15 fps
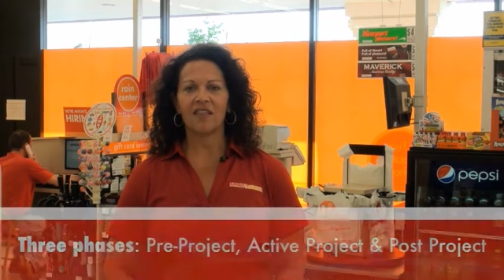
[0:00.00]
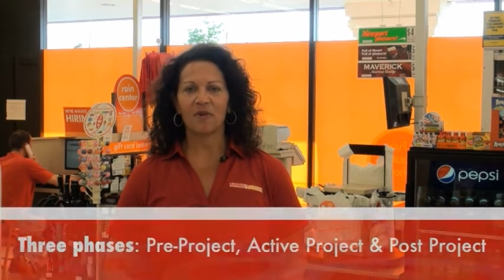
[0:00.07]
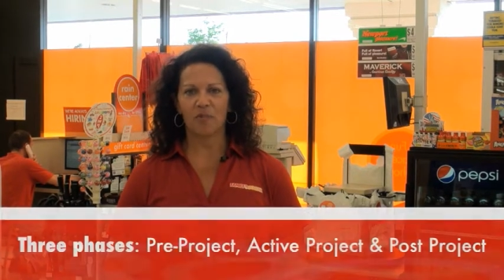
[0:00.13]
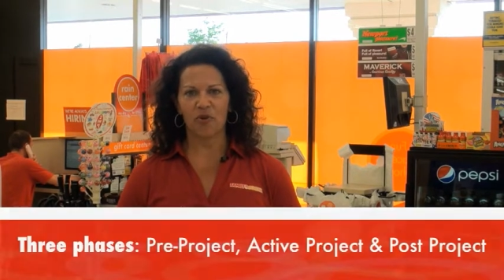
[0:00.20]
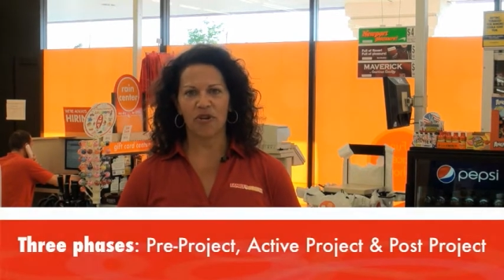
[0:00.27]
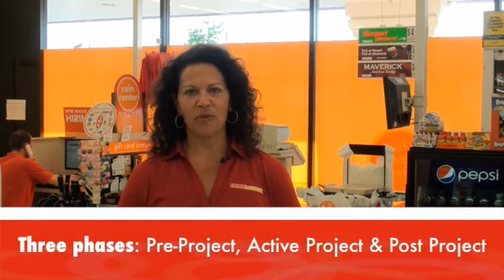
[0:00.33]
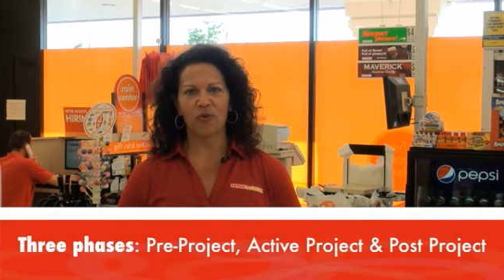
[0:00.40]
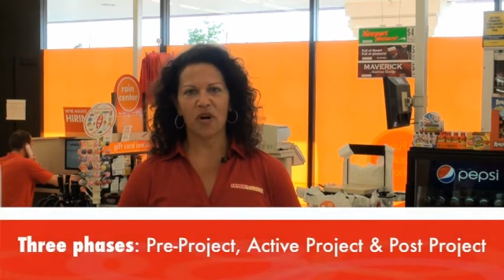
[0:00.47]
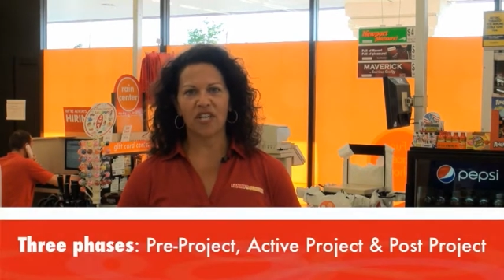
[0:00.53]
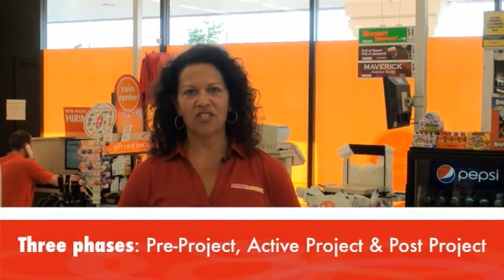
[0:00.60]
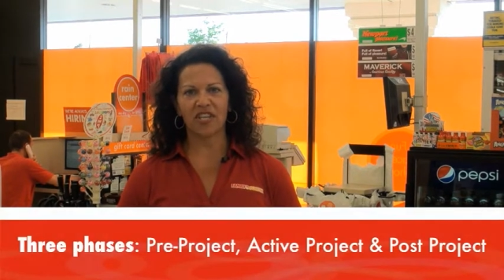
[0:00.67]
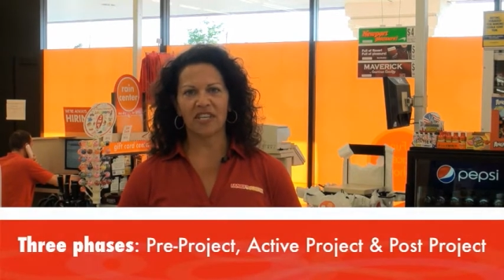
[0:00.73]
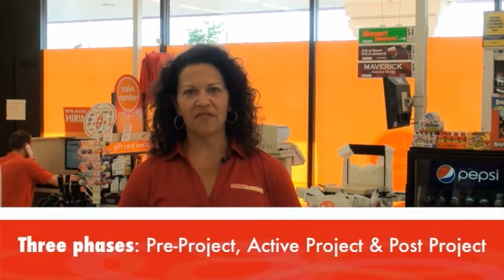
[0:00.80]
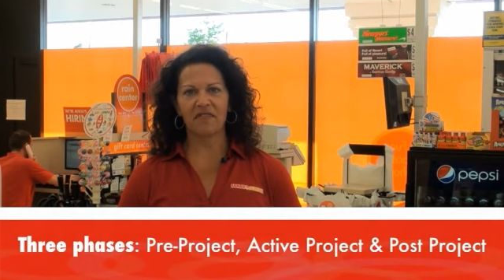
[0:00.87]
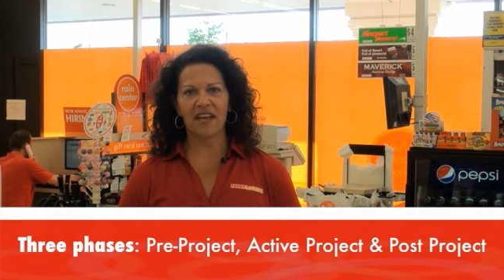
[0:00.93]
the
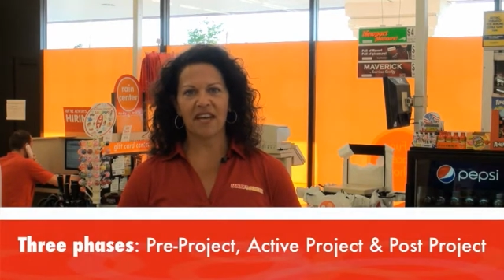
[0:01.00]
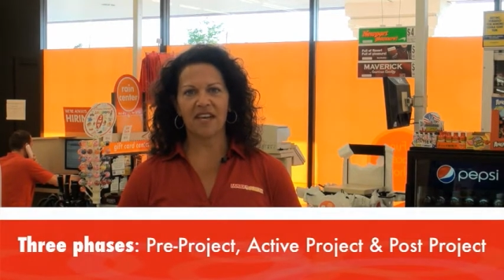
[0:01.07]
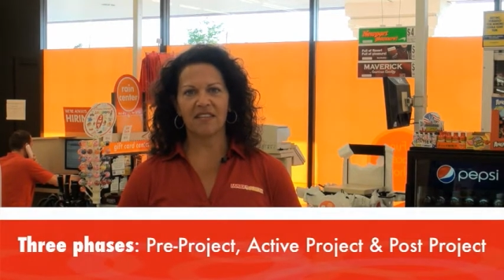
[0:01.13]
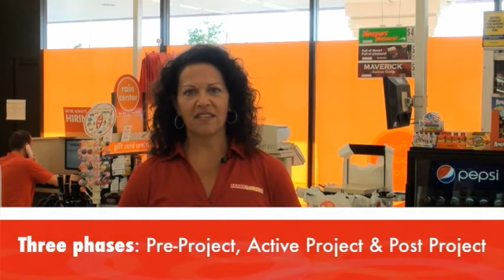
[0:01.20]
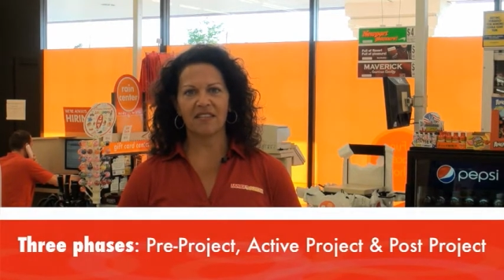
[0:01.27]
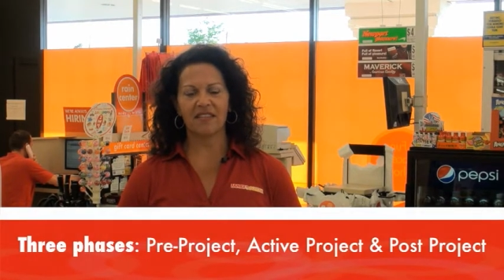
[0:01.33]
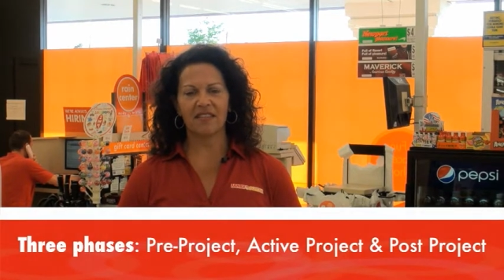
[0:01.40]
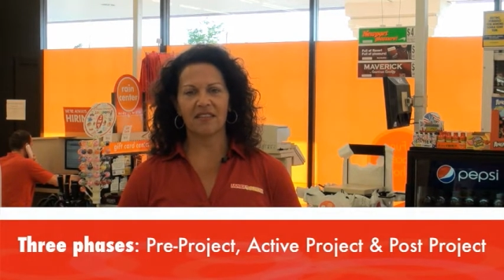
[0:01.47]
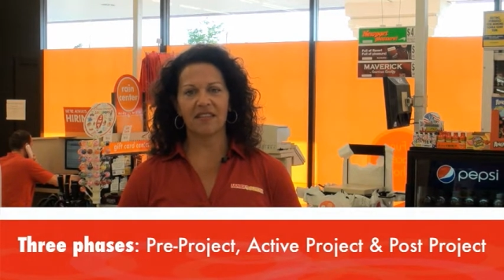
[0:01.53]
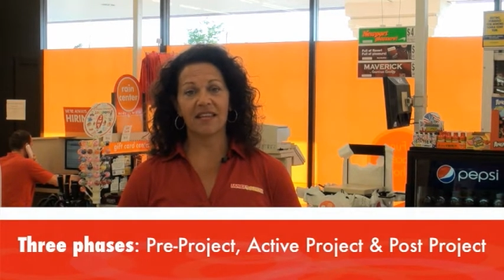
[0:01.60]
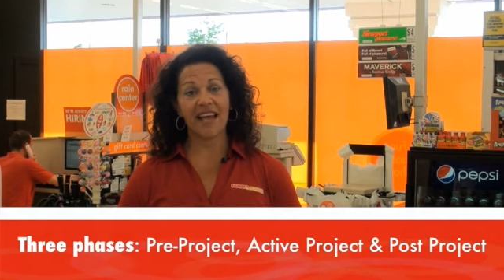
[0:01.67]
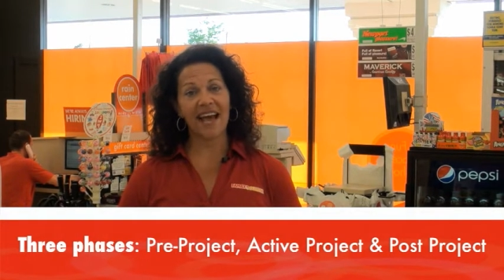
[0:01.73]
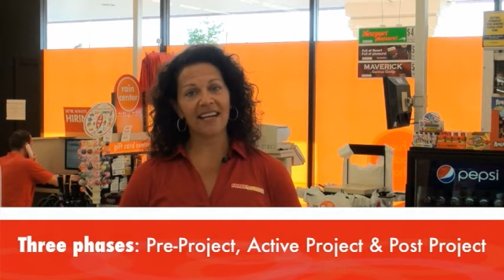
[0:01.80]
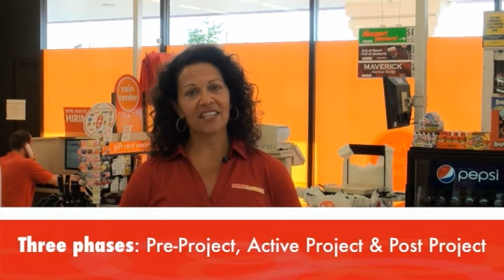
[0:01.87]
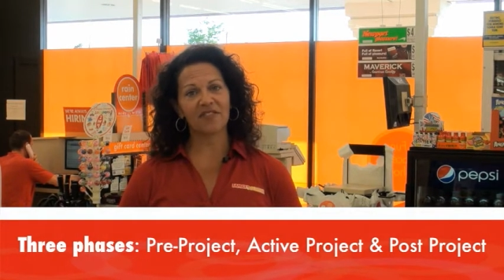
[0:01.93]
pre-project phase,
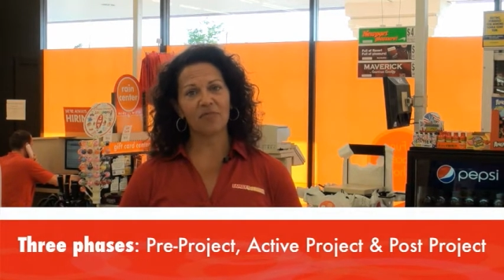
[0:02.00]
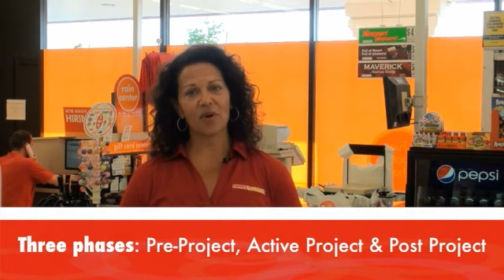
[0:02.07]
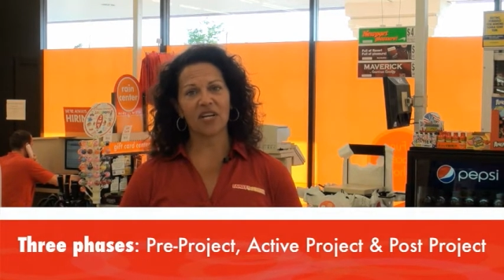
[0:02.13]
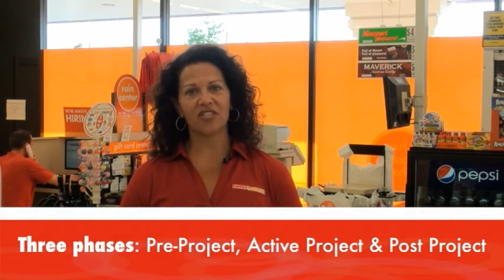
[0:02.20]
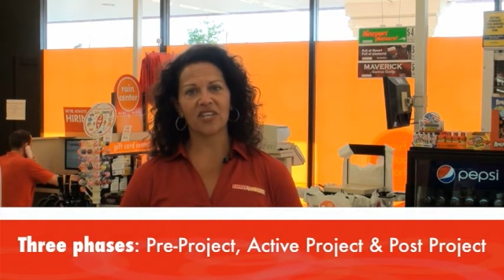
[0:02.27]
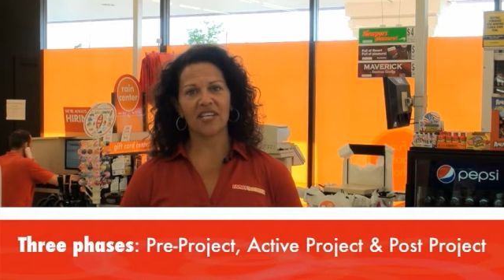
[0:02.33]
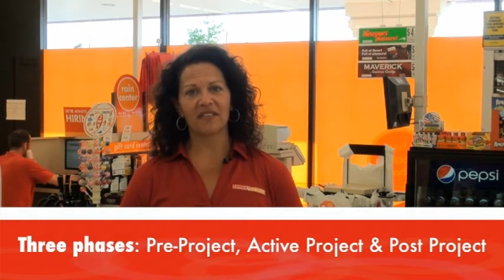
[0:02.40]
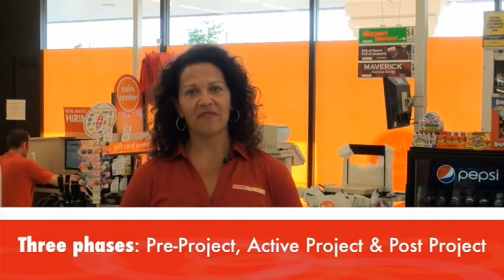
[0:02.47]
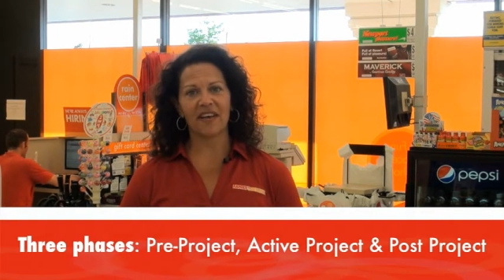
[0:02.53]
the active project